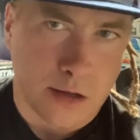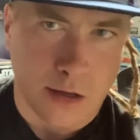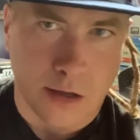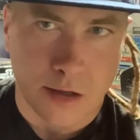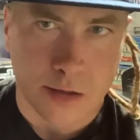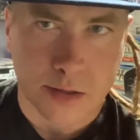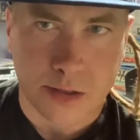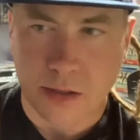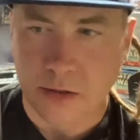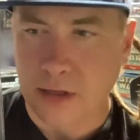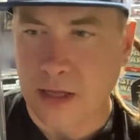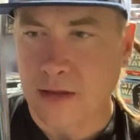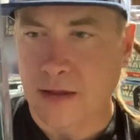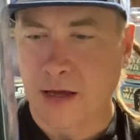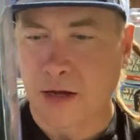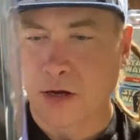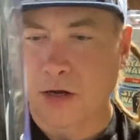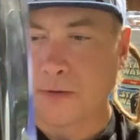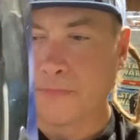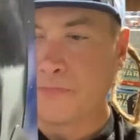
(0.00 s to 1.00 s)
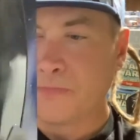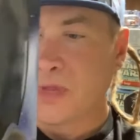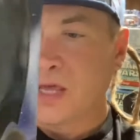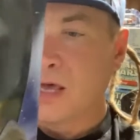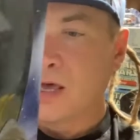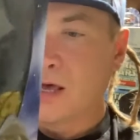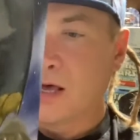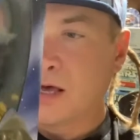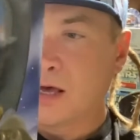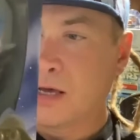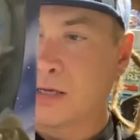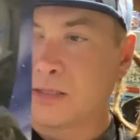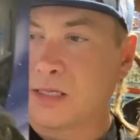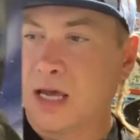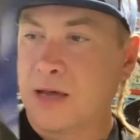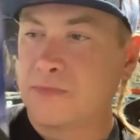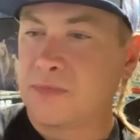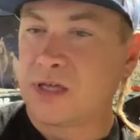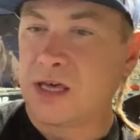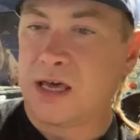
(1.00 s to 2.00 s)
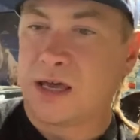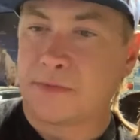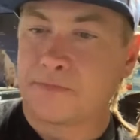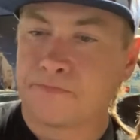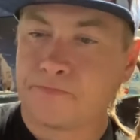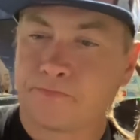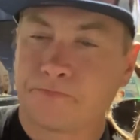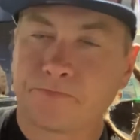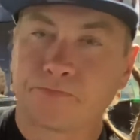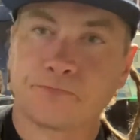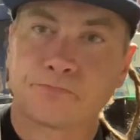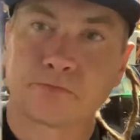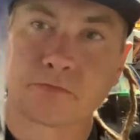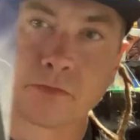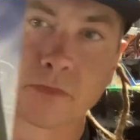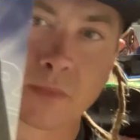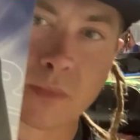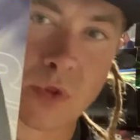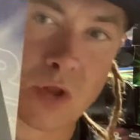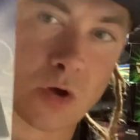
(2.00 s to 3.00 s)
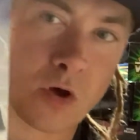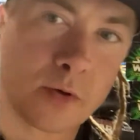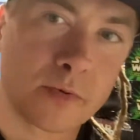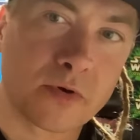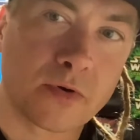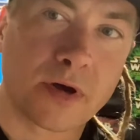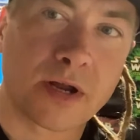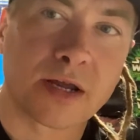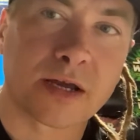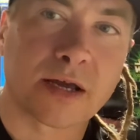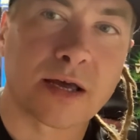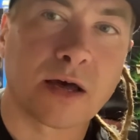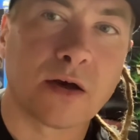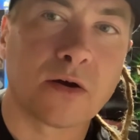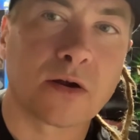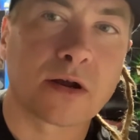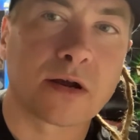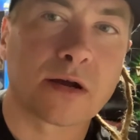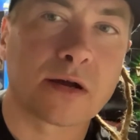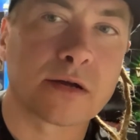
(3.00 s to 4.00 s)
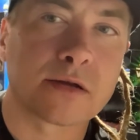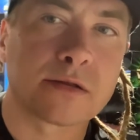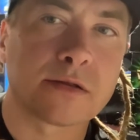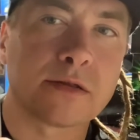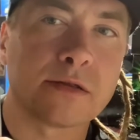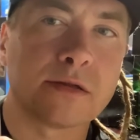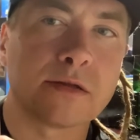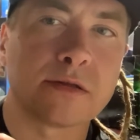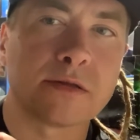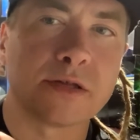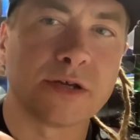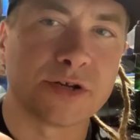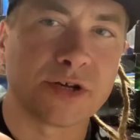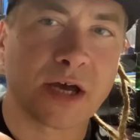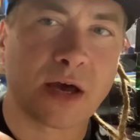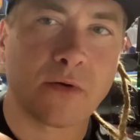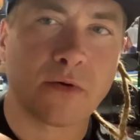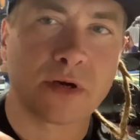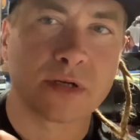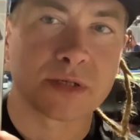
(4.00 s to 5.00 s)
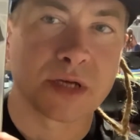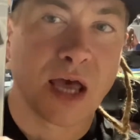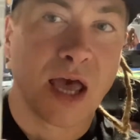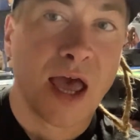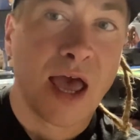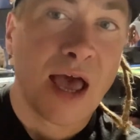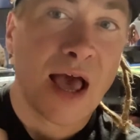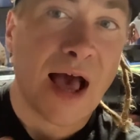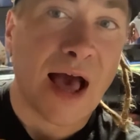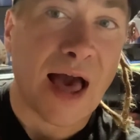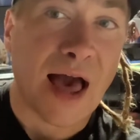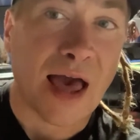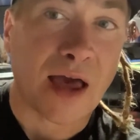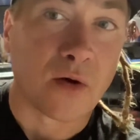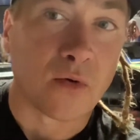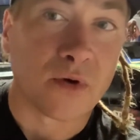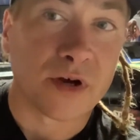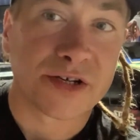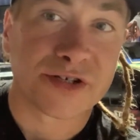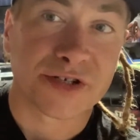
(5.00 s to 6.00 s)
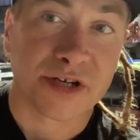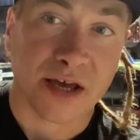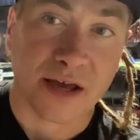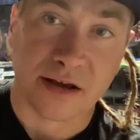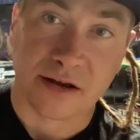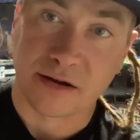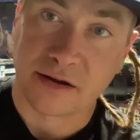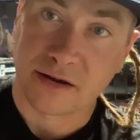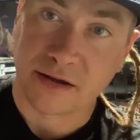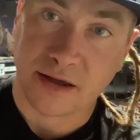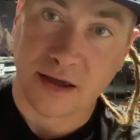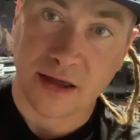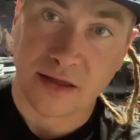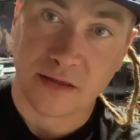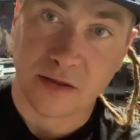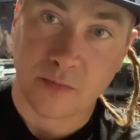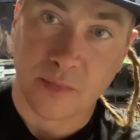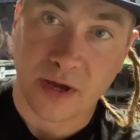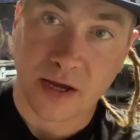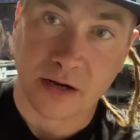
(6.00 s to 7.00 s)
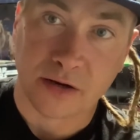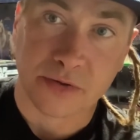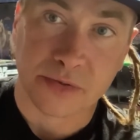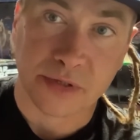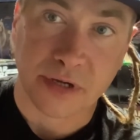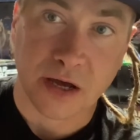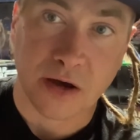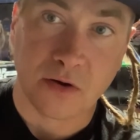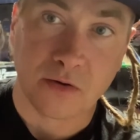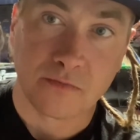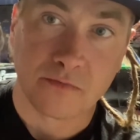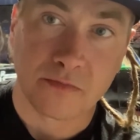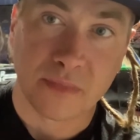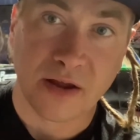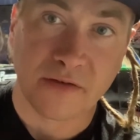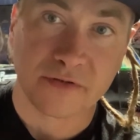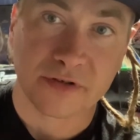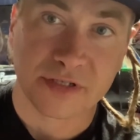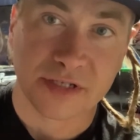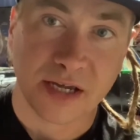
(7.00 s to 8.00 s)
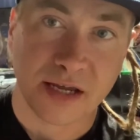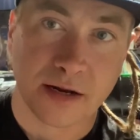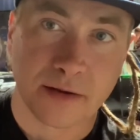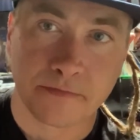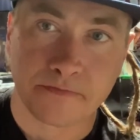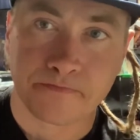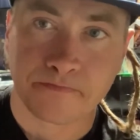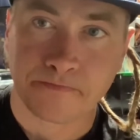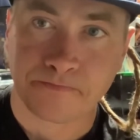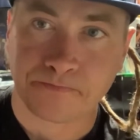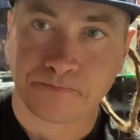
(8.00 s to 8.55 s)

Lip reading: Still not that good. Same thing. Obi-Wan encounter. The Jawas. I wish I could have gotten the Biker Scout. Never seen him.